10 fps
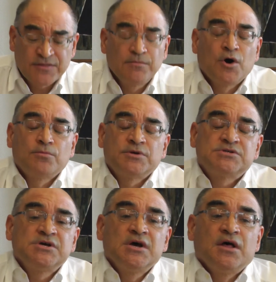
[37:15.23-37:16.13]
And at the
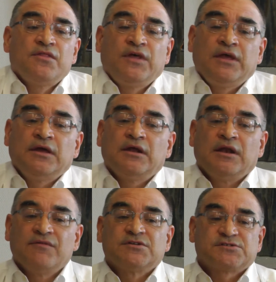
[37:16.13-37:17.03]
moment,
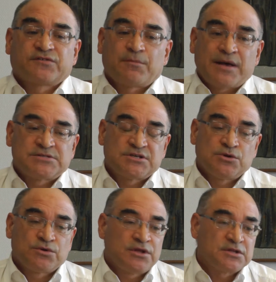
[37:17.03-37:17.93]
the levels of
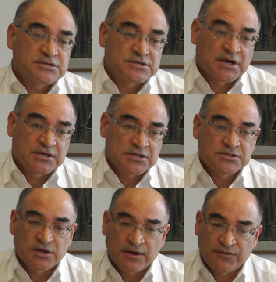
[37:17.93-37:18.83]
capacity within the state
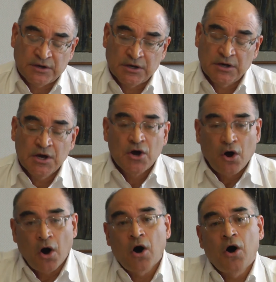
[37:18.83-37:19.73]
in South Africa
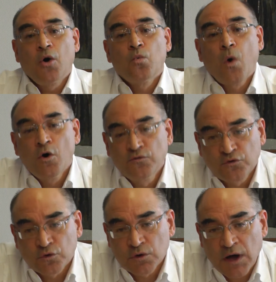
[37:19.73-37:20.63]
are
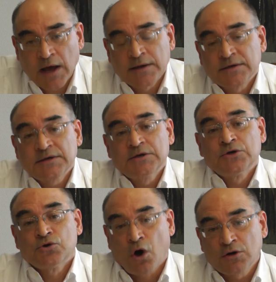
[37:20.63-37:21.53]
woeful and
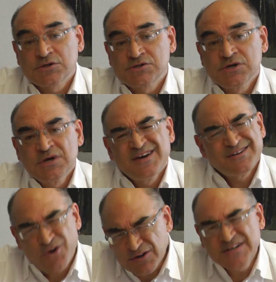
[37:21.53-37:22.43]
not
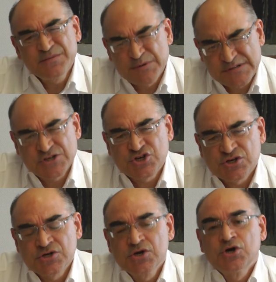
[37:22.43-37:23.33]
in a
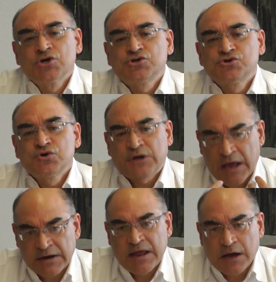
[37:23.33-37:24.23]
position to
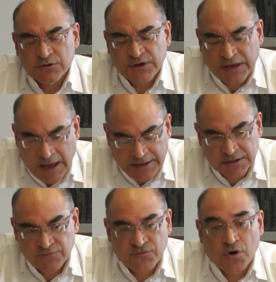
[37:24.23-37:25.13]
carry out the
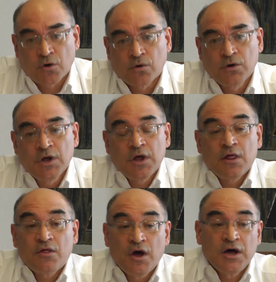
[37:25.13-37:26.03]
kind of role,
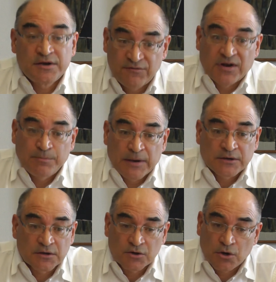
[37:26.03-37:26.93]

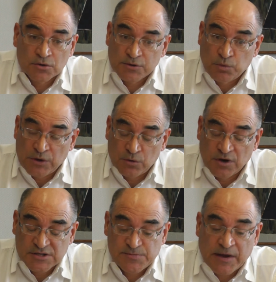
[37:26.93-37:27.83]
developmental role that we
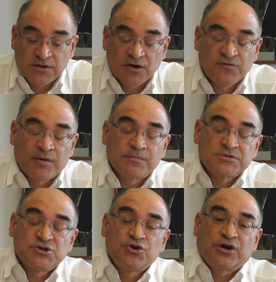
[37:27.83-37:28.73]
would expect of
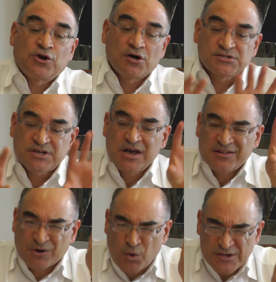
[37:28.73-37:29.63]
them. And so you can ask
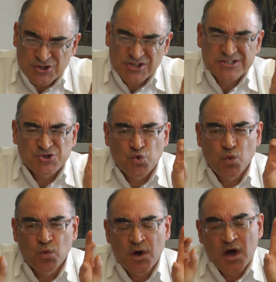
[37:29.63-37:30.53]
the question as
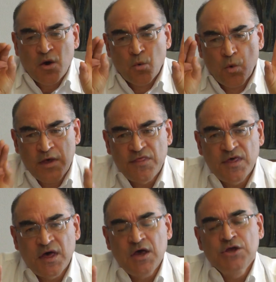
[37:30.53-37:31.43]
to
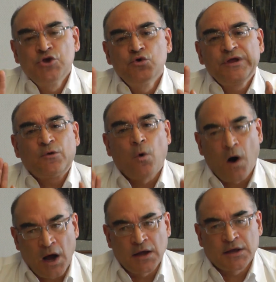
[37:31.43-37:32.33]
whether you
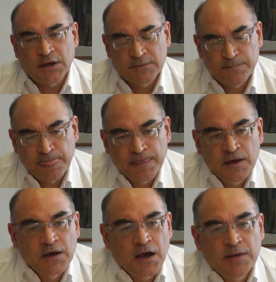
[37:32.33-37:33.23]
require
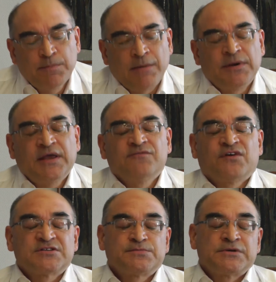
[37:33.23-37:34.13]
a public
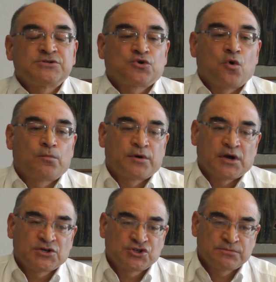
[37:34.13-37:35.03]
investment
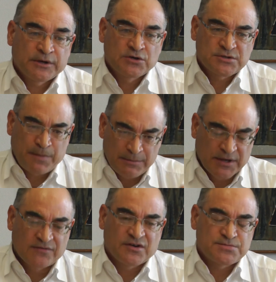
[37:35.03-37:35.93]
corporation, because the
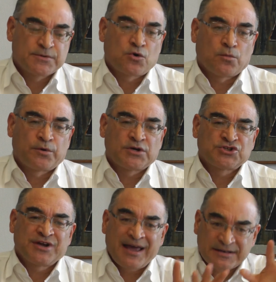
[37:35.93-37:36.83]
Public Investment
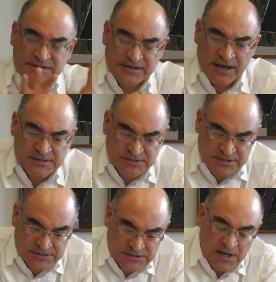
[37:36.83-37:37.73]
Corporation, acting
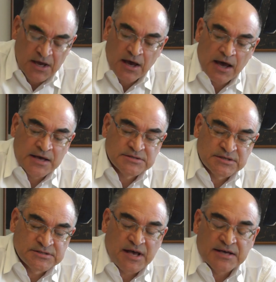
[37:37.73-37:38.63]
as this
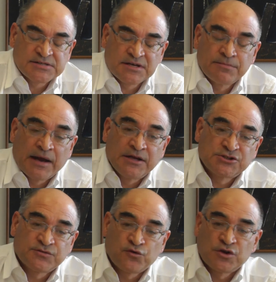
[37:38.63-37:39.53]
asset
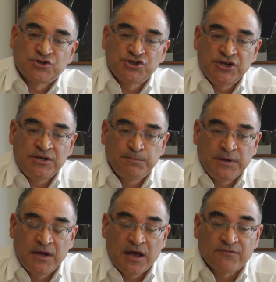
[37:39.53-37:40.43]
manager for the
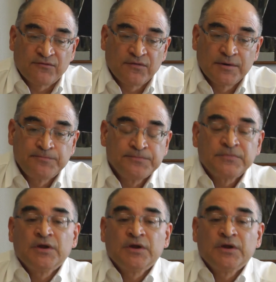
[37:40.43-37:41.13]
GEPF,